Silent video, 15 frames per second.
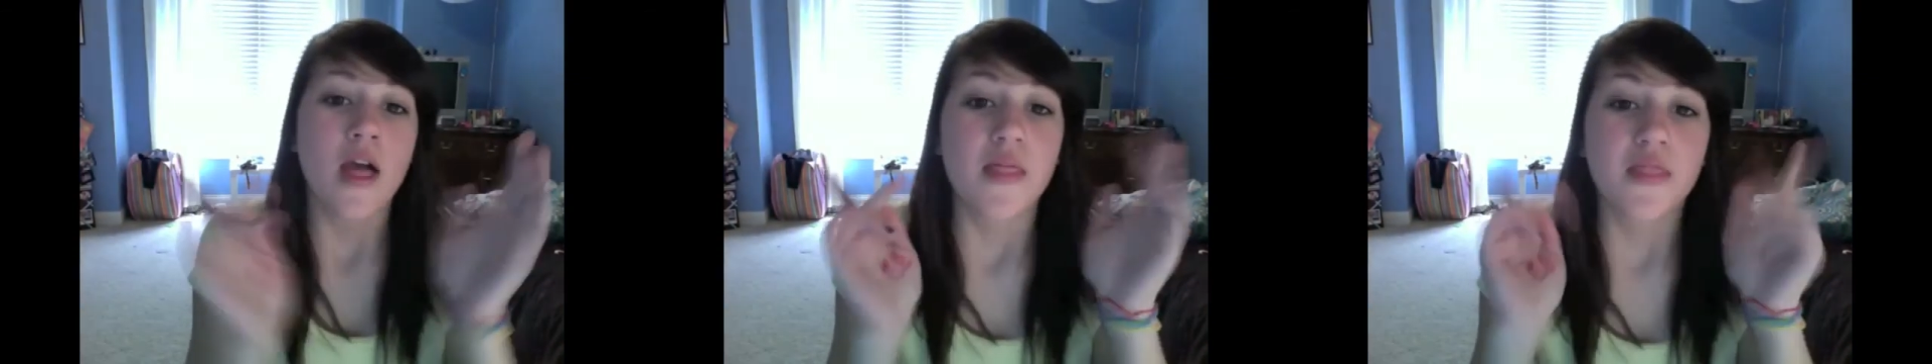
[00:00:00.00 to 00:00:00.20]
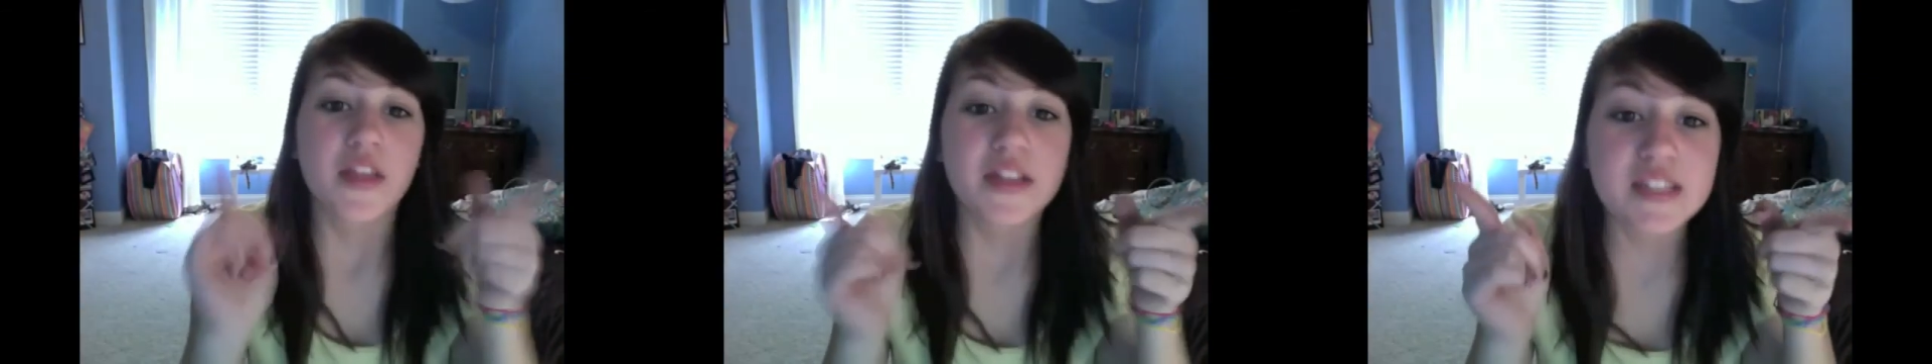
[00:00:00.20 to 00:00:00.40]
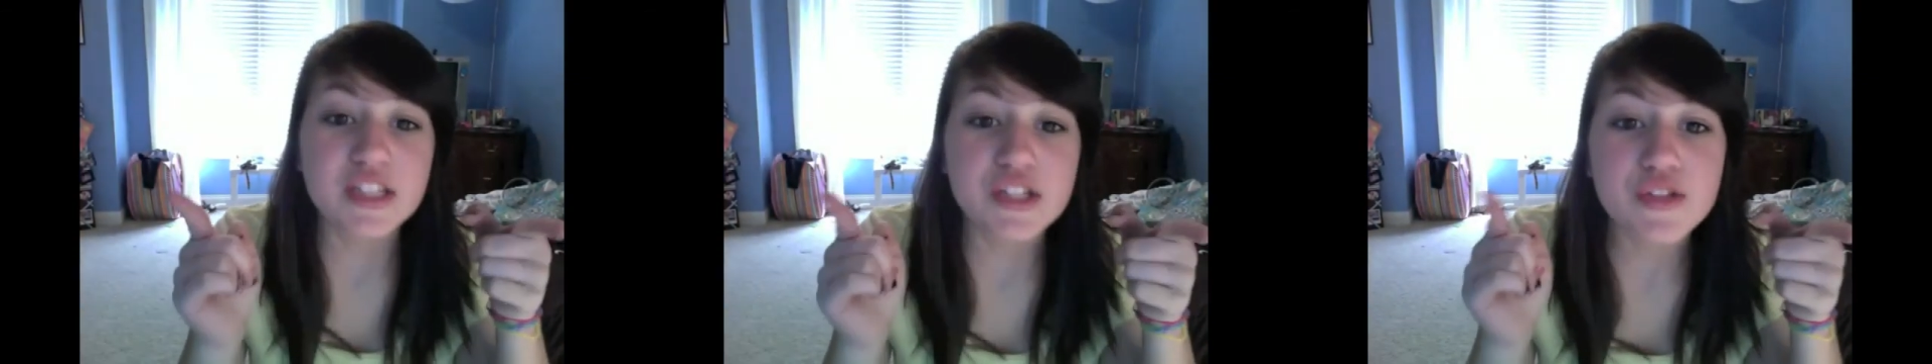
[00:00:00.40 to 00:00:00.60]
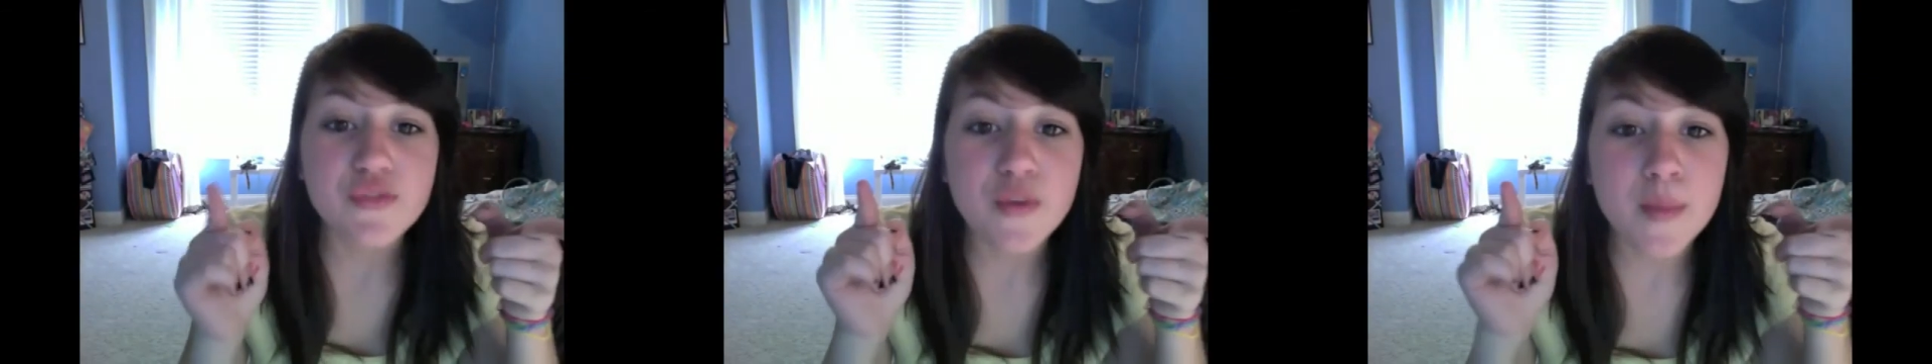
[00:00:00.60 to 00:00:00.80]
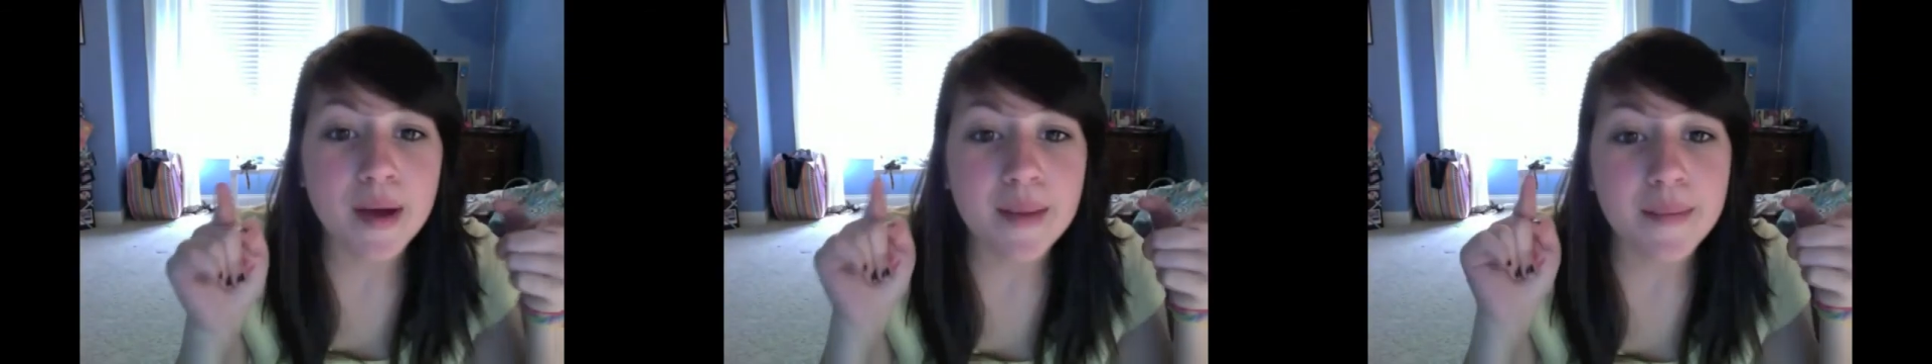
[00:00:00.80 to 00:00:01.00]
This is
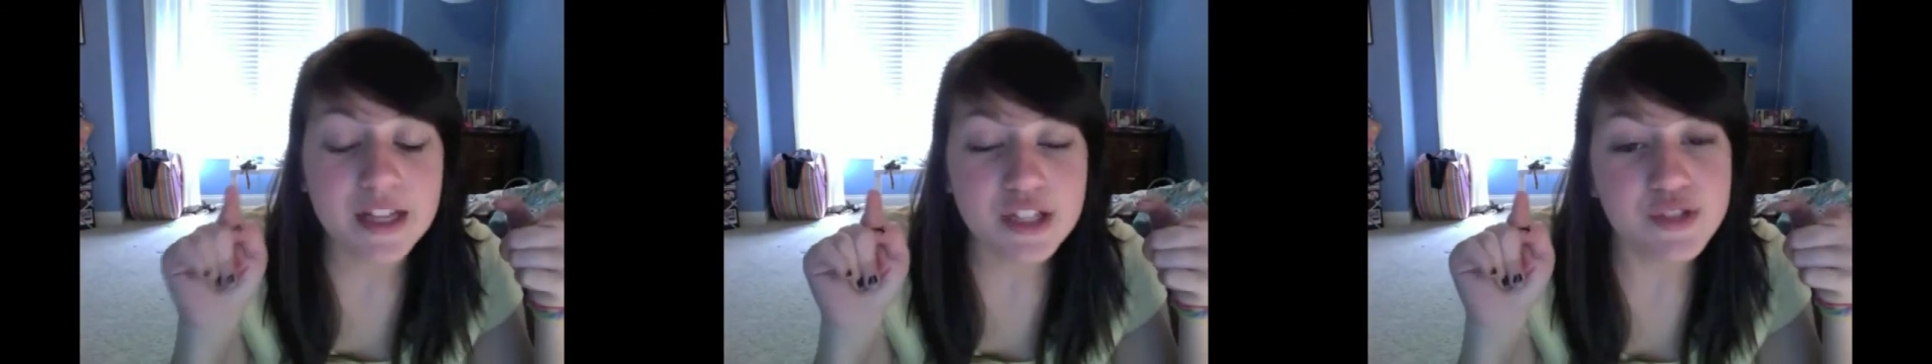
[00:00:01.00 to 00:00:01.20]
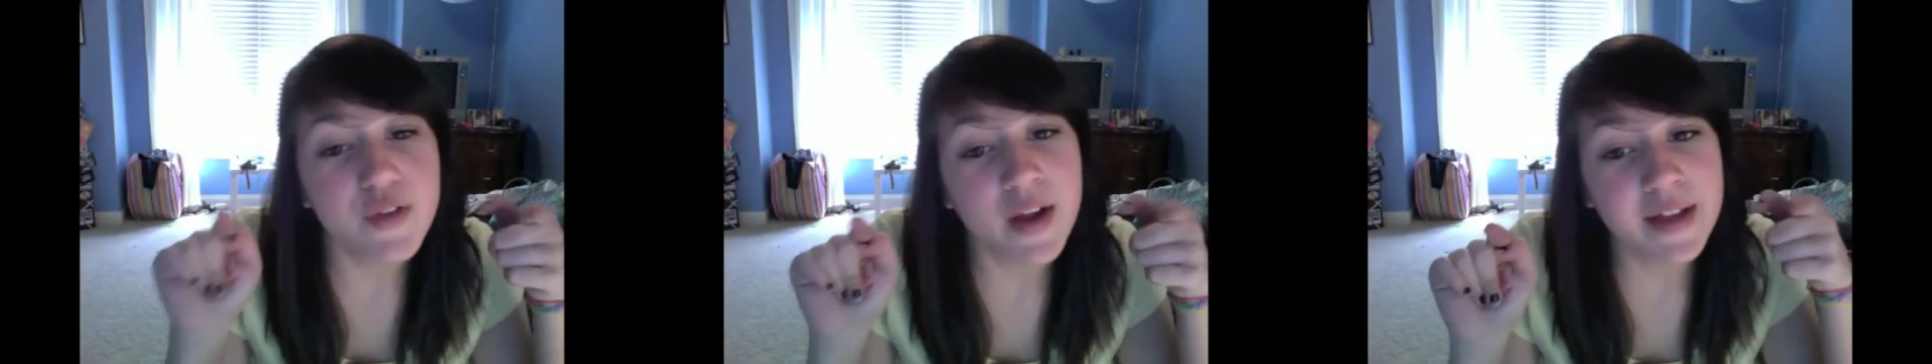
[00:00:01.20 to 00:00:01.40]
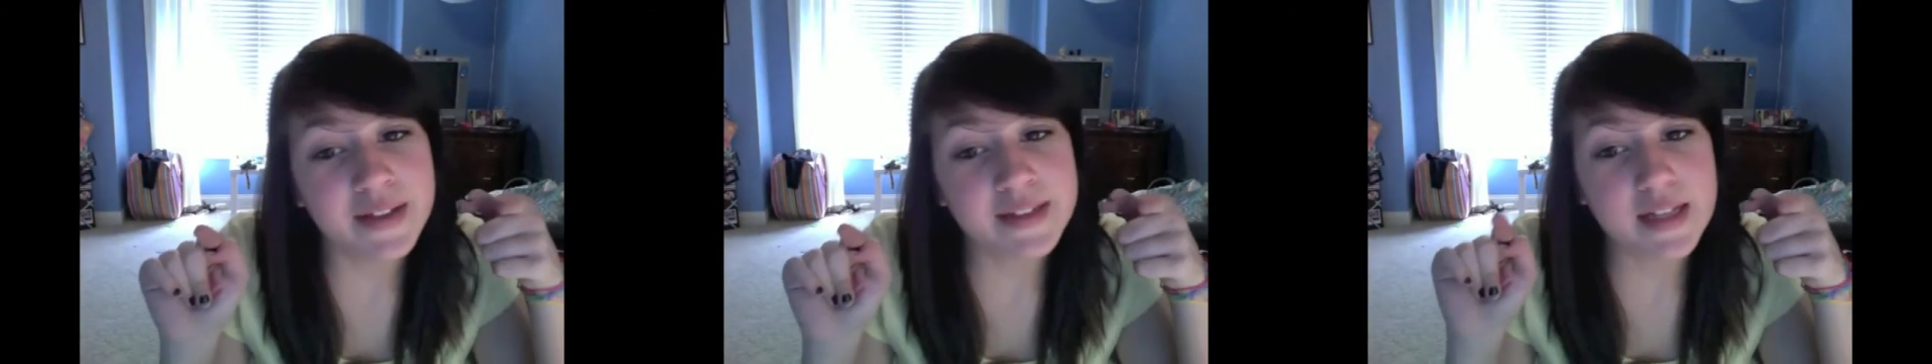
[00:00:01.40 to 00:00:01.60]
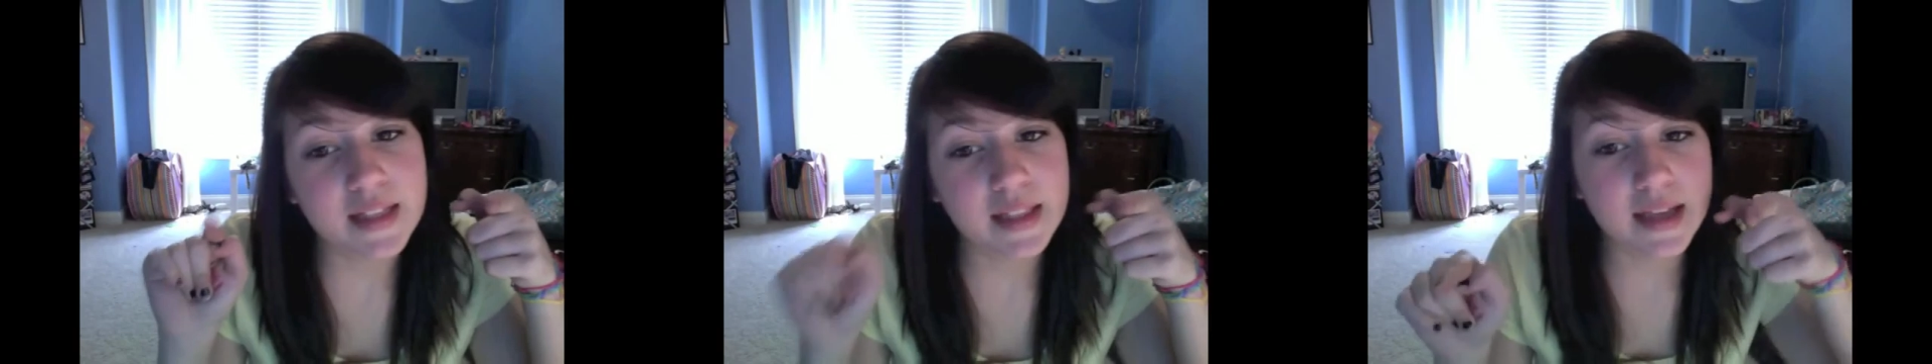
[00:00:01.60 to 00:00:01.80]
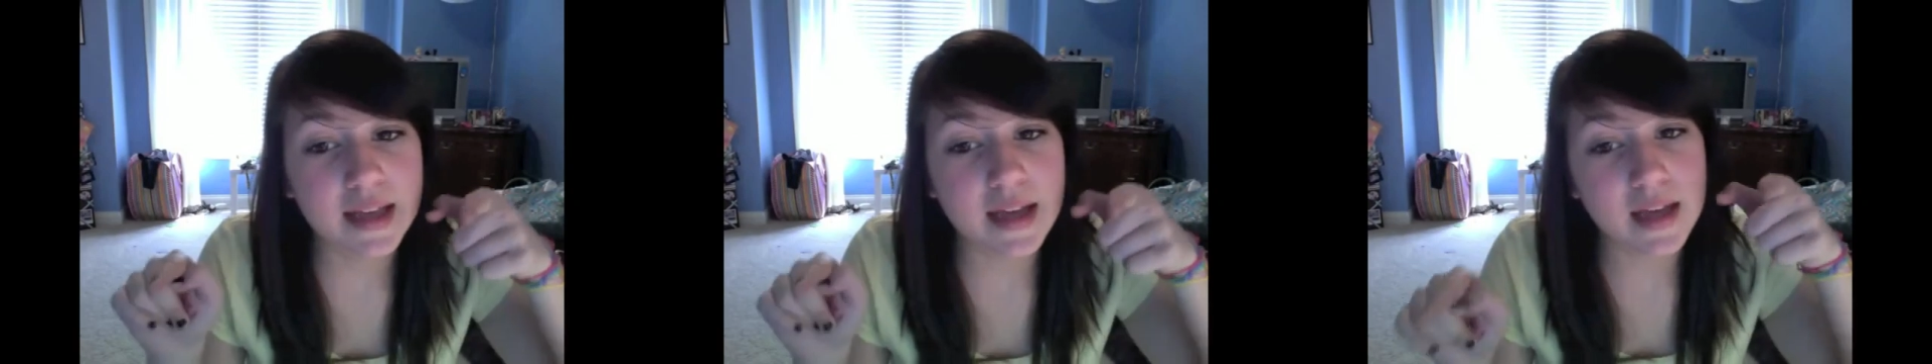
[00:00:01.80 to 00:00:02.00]
for my best friend,
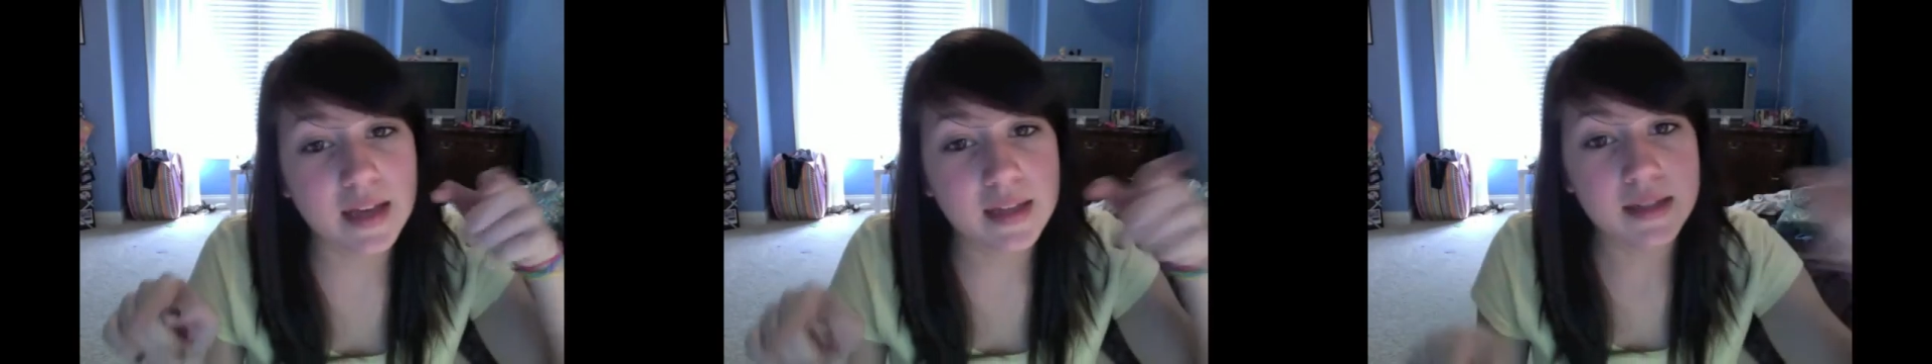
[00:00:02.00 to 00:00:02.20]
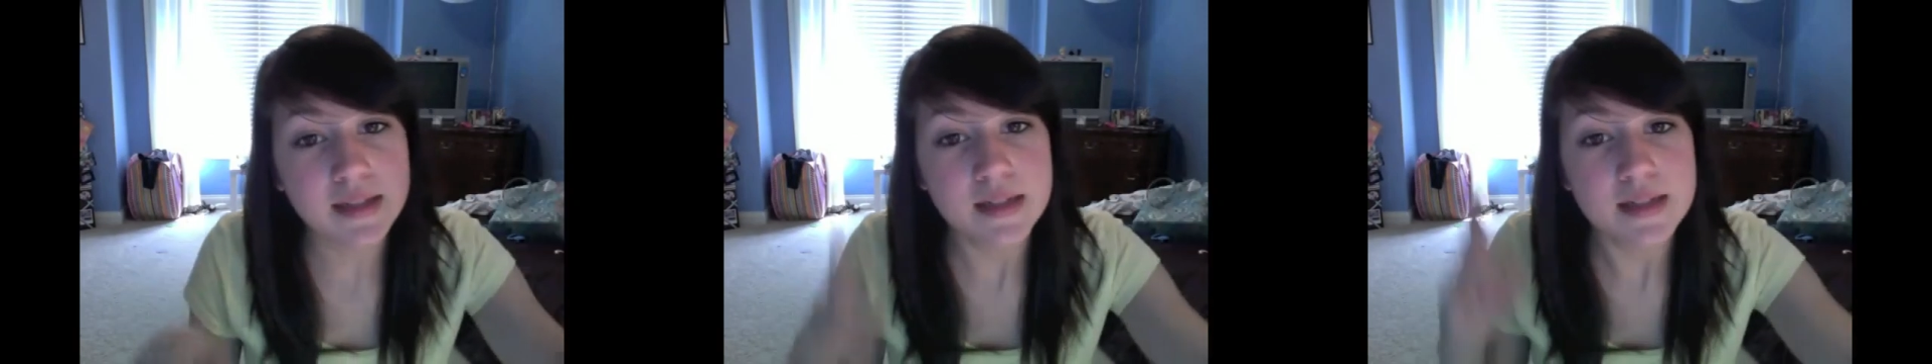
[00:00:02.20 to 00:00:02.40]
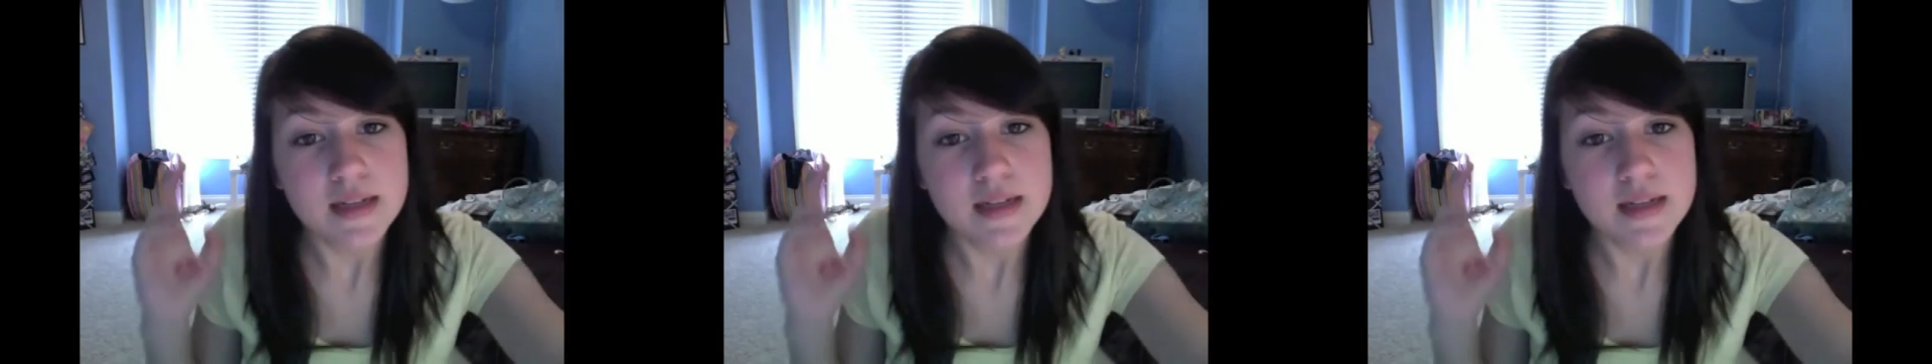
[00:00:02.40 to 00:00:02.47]
Leah.